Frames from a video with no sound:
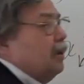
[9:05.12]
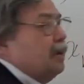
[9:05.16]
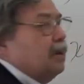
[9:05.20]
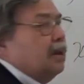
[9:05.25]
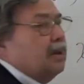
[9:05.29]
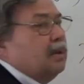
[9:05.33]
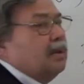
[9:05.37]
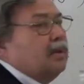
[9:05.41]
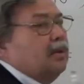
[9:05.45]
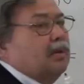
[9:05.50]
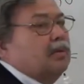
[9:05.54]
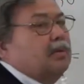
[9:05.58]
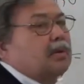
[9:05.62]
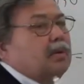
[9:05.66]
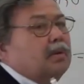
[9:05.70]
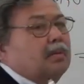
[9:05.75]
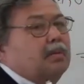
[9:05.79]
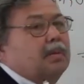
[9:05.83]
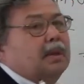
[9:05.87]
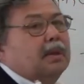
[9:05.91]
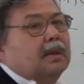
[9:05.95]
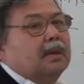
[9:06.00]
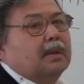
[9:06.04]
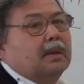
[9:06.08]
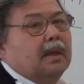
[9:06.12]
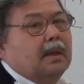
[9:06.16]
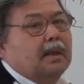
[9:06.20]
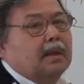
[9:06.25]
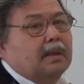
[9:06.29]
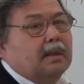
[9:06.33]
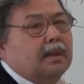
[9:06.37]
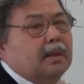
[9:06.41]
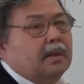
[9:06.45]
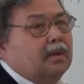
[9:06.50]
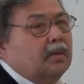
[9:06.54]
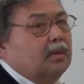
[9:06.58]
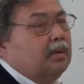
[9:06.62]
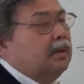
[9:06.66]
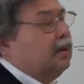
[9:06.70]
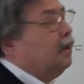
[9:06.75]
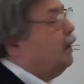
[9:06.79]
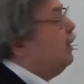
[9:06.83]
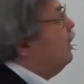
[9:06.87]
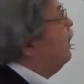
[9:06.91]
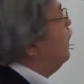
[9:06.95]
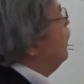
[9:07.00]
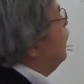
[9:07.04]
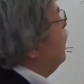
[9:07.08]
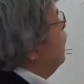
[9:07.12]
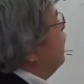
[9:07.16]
is assumed to be unknown, and